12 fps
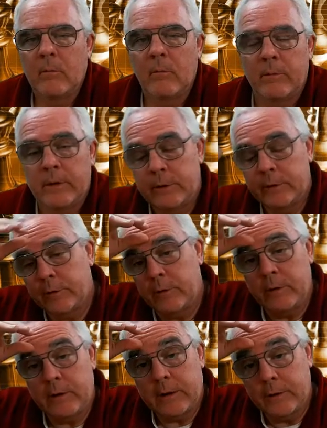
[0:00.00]
Now, so
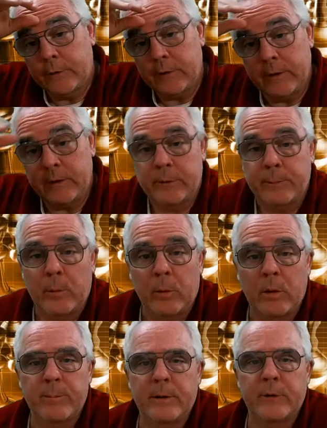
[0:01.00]
you can see this
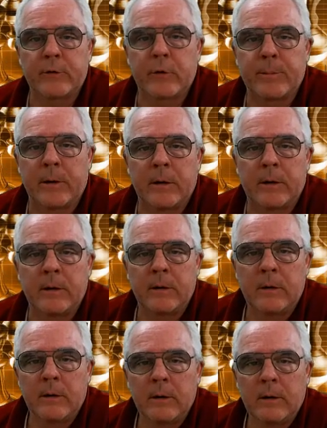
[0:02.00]
poor bishop on
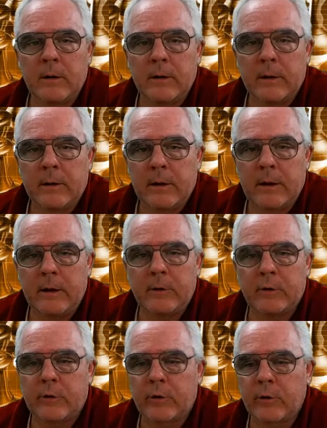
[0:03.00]

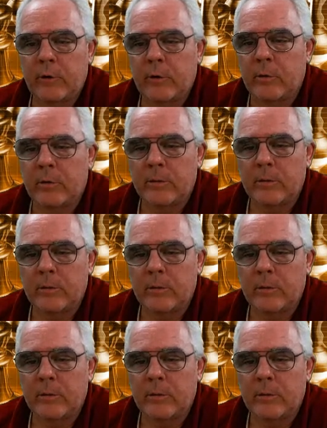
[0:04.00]
h2.